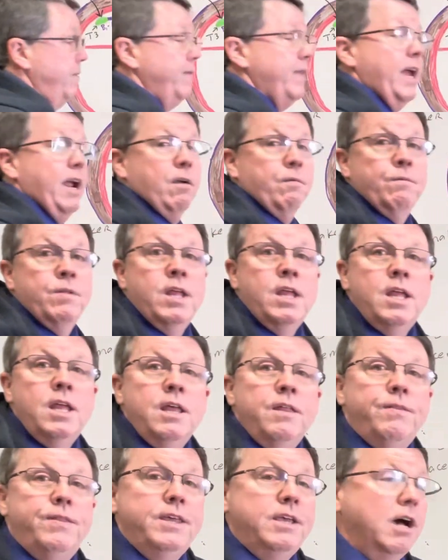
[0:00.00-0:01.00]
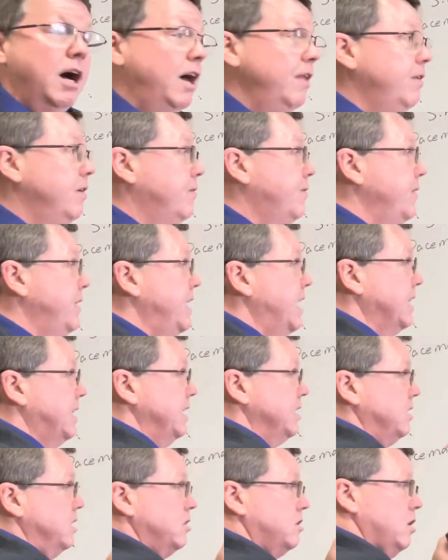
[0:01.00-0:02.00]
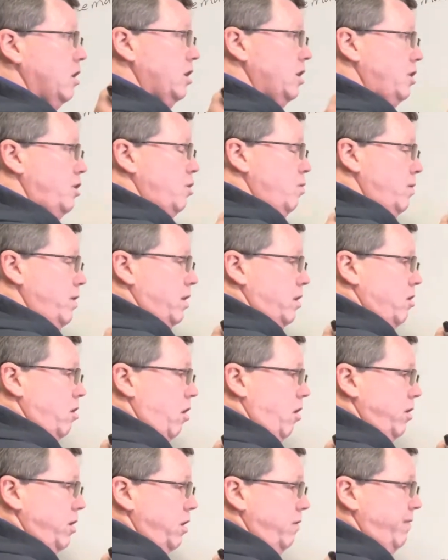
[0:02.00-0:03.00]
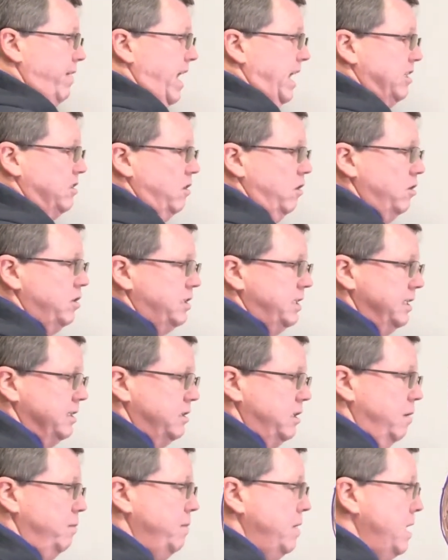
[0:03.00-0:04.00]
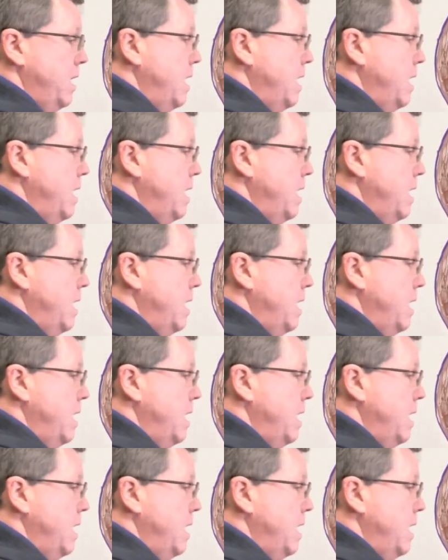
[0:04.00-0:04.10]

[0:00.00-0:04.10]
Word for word: there. The other thing that this is going to do in the cardiovascular system